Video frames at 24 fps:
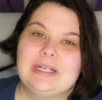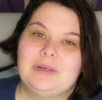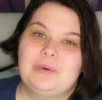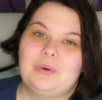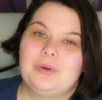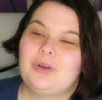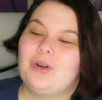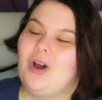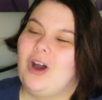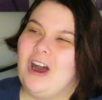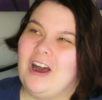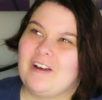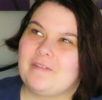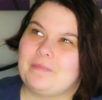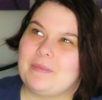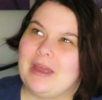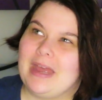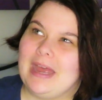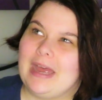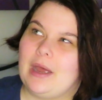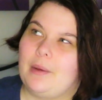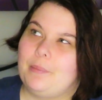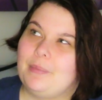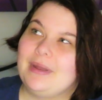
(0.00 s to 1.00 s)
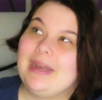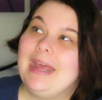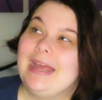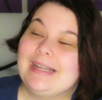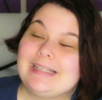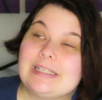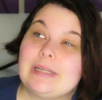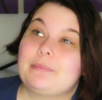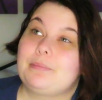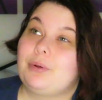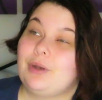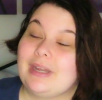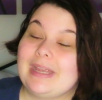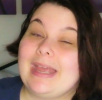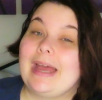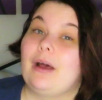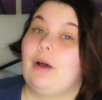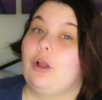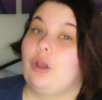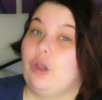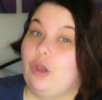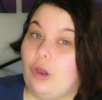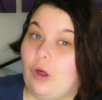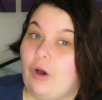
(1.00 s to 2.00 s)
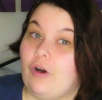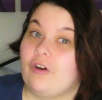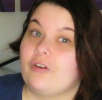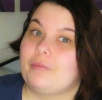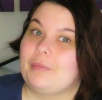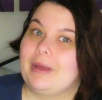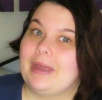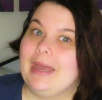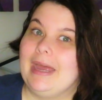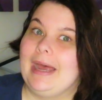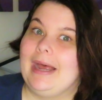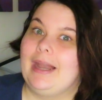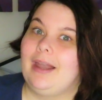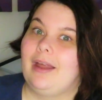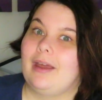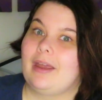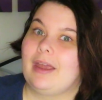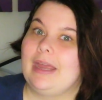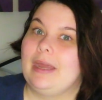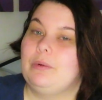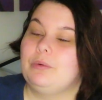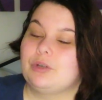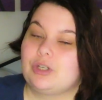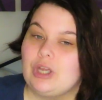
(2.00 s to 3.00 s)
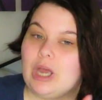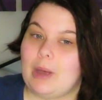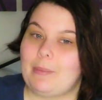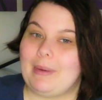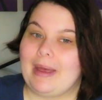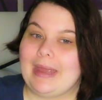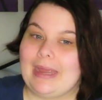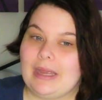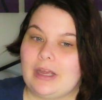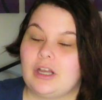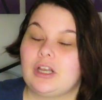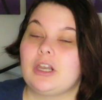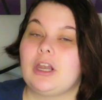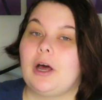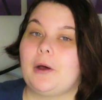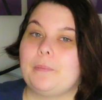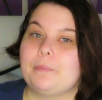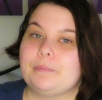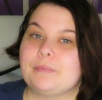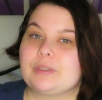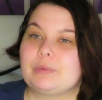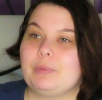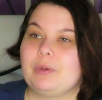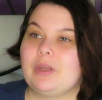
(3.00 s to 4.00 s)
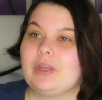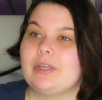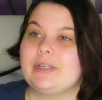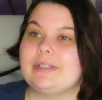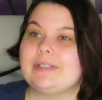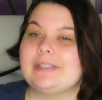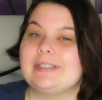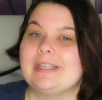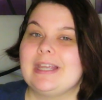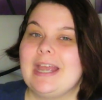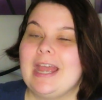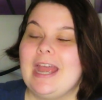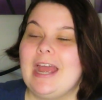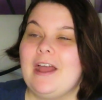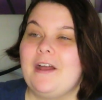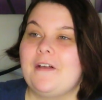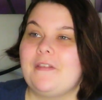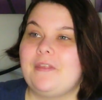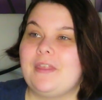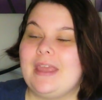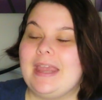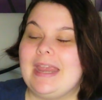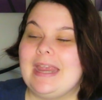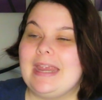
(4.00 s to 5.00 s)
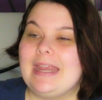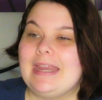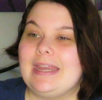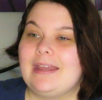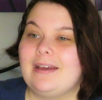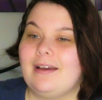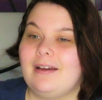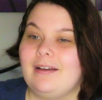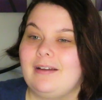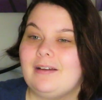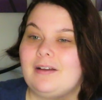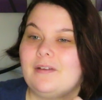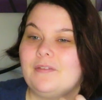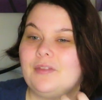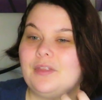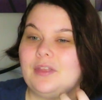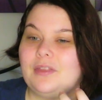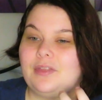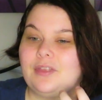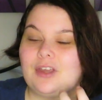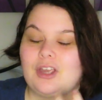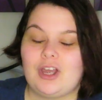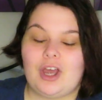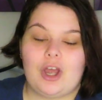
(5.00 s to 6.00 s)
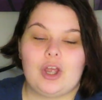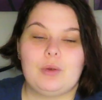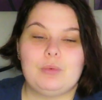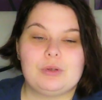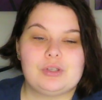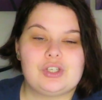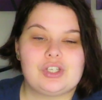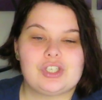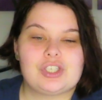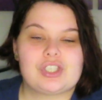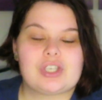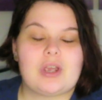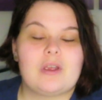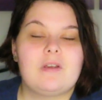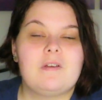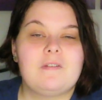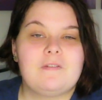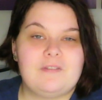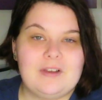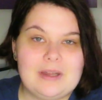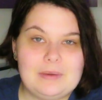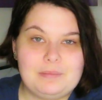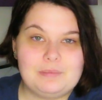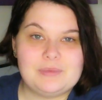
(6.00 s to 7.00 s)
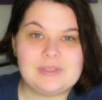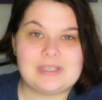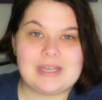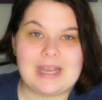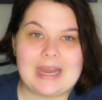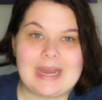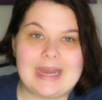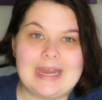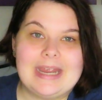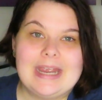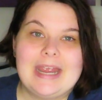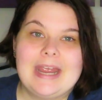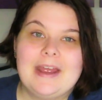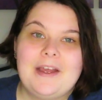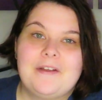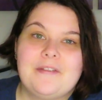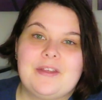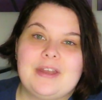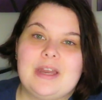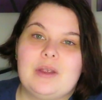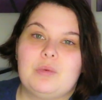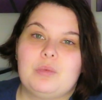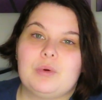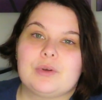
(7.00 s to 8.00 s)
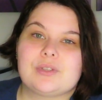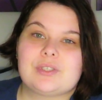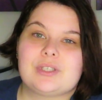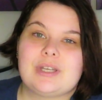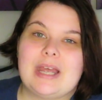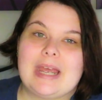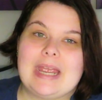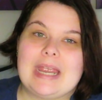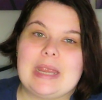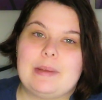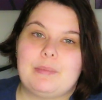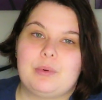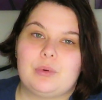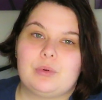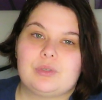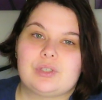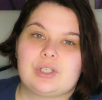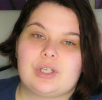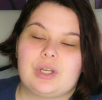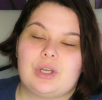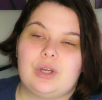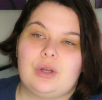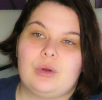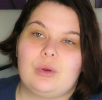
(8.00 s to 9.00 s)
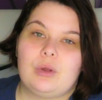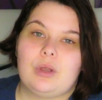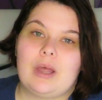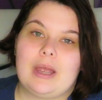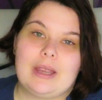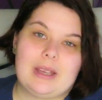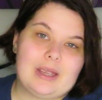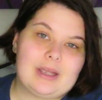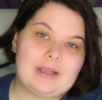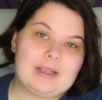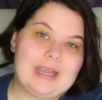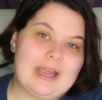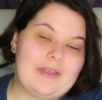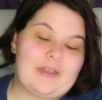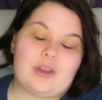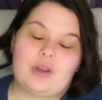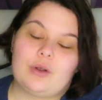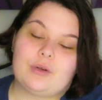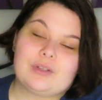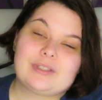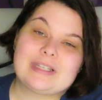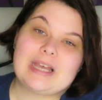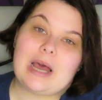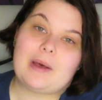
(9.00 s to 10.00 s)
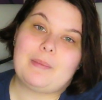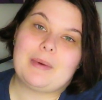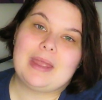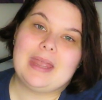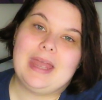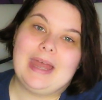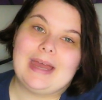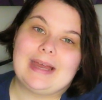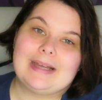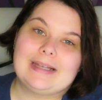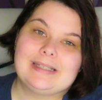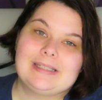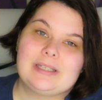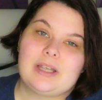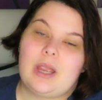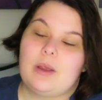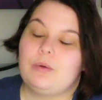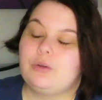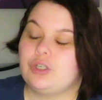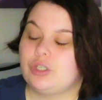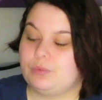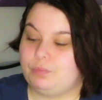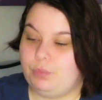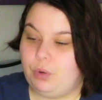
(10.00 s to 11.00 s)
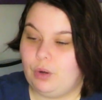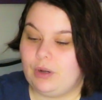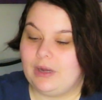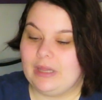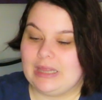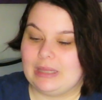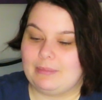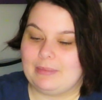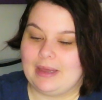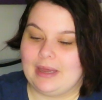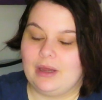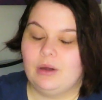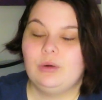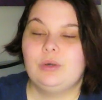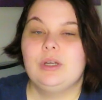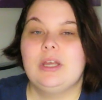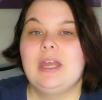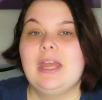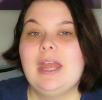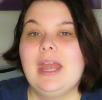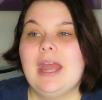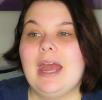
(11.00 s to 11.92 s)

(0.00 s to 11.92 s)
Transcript: well, not half my hair, but it ended up pulling out a lot of my hair. Like, it would come out in clumps because the comb was just so flimsy that it wasn't able to like get the knots out of my hair, so it was just pulling them out.